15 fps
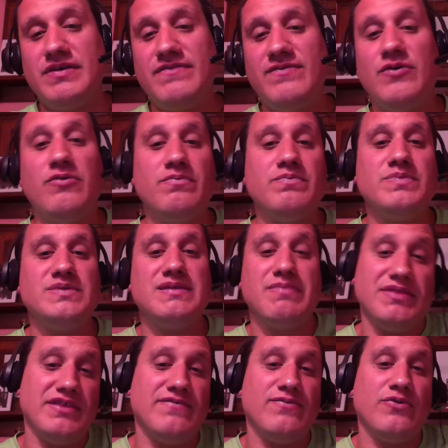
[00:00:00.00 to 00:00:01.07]
feel
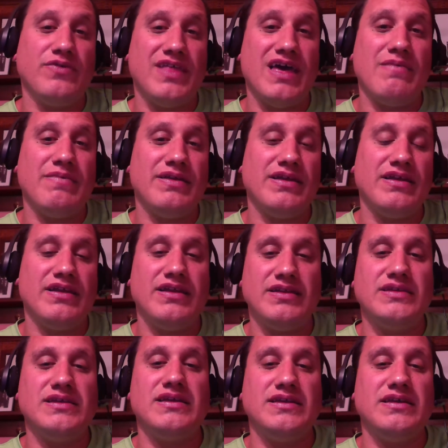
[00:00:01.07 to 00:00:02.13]
sympathy for them
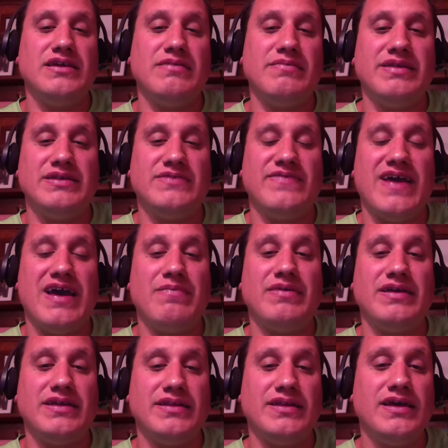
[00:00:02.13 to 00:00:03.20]
and him and his
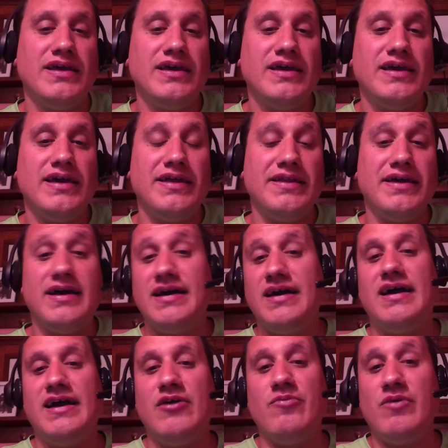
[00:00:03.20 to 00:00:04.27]
family. And
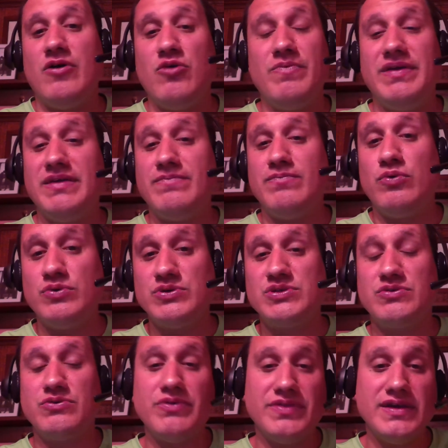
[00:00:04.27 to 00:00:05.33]
I hope he pulls
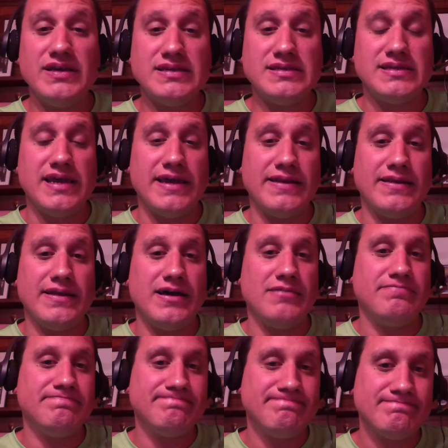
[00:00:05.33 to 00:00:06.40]
through this. And
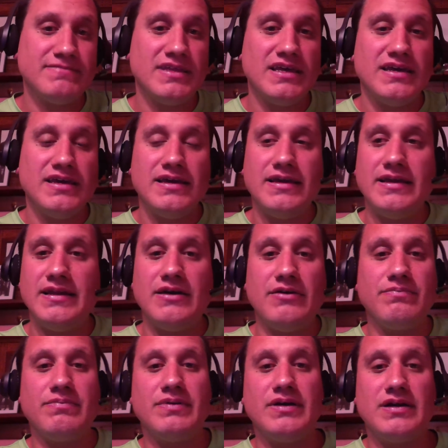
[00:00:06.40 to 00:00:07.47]

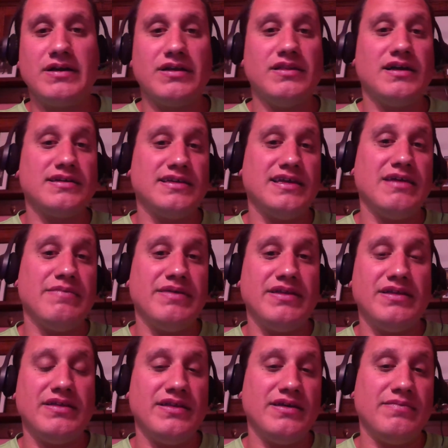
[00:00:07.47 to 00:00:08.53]
good luck to him
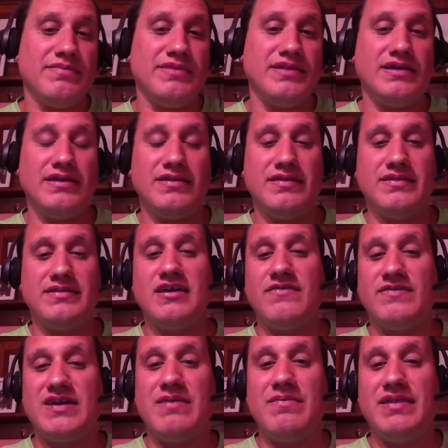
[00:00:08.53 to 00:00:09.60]
and the
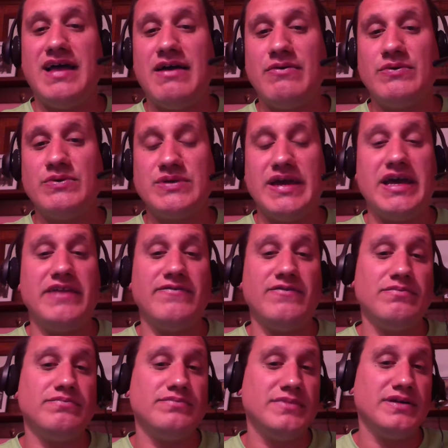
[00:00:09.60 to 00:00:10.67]
tough couple hours ahead of
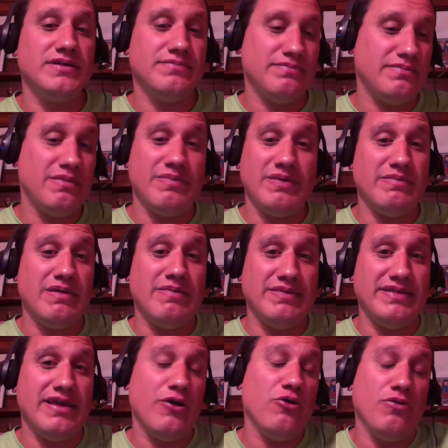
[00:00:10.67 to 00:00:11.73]
him.
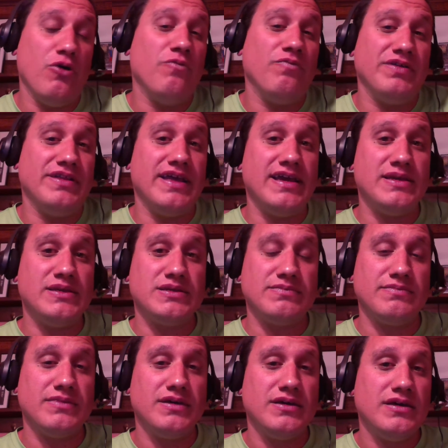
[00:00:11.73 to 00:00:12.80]
Hopefully days
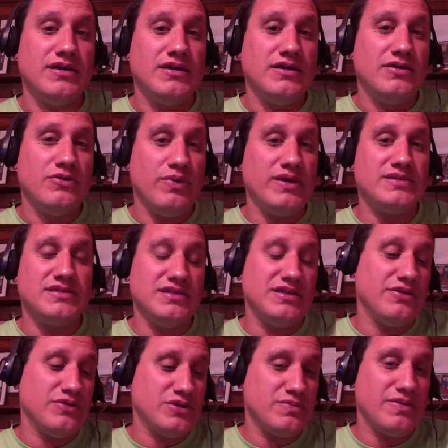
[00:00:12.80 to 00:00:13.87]
and weeks and
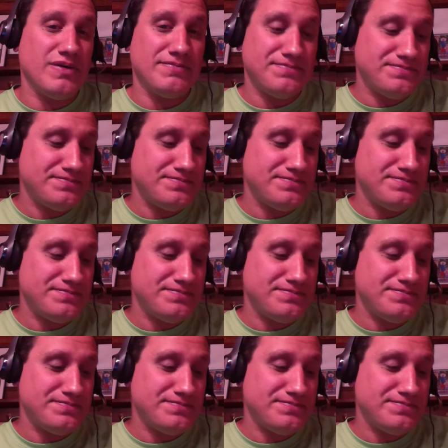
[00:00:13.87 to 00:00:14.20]
years. But